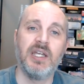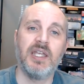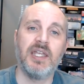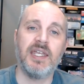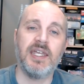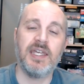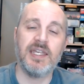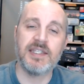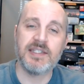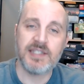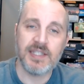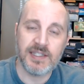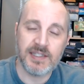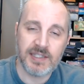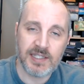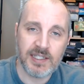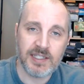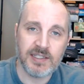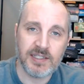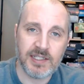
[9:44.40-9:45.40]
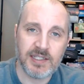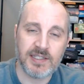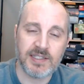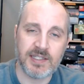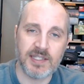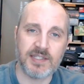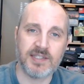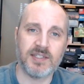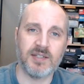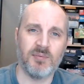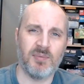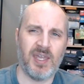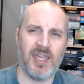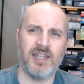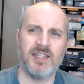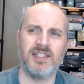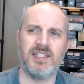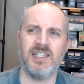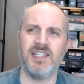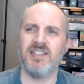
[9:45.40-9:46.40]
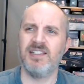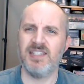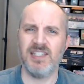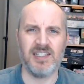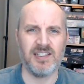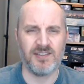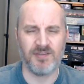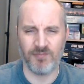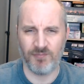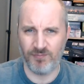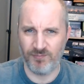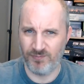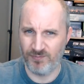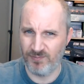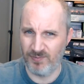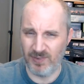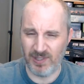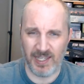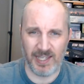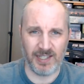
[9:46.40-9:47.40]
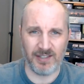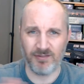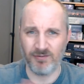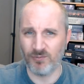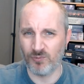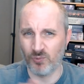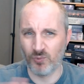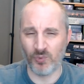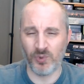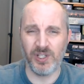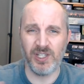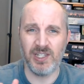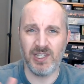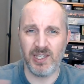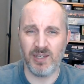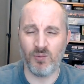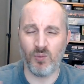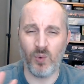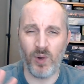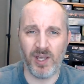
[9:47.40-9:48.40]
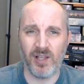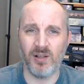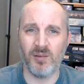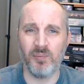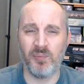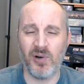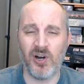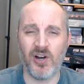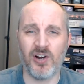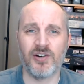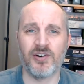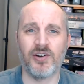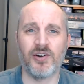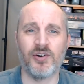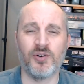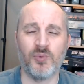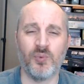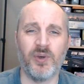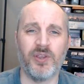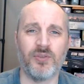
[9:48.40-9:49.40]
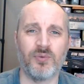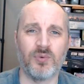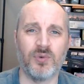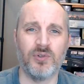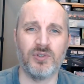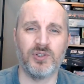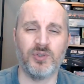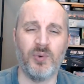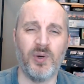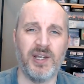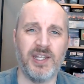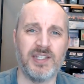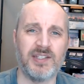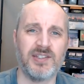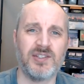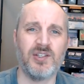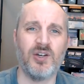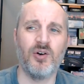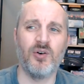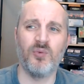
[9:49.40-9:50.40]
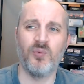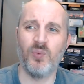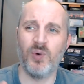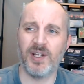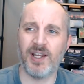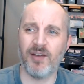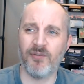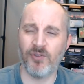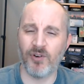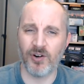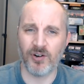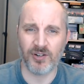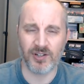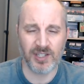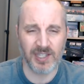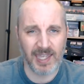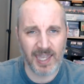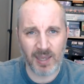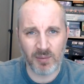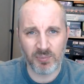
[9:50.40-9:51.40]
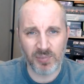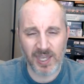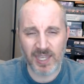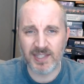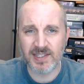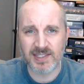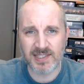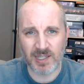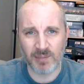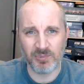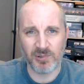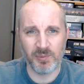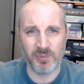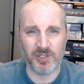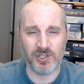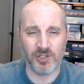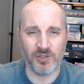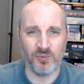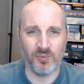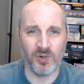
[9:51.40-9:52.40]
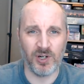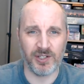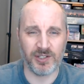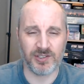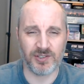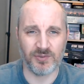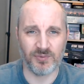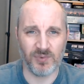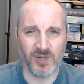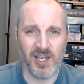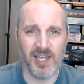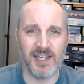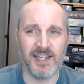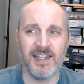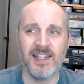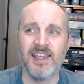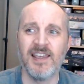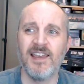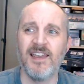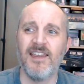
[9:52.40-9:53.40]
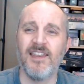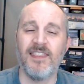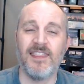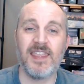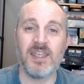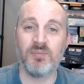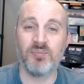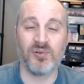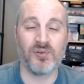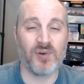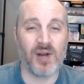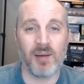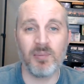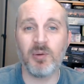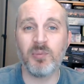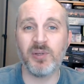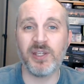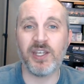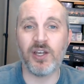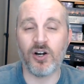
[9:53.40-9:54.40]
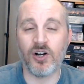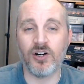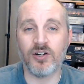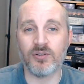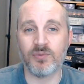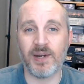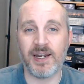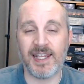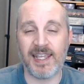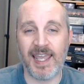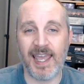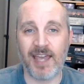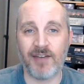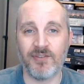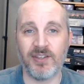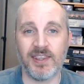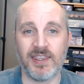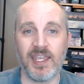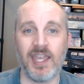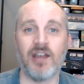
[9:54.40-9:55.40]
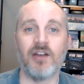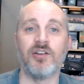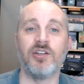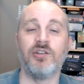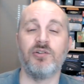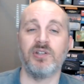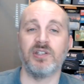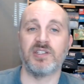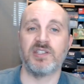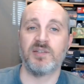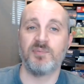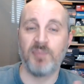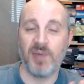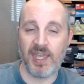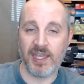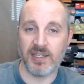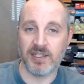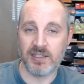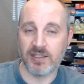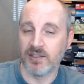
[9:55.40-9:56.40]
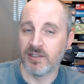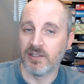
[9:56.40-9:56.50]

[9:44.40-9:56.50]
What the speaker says: is in D&D system, and D&D is like really well partnered with Roll20, so whatever campaign supplement you want to run, they probably already have it there, and you can spend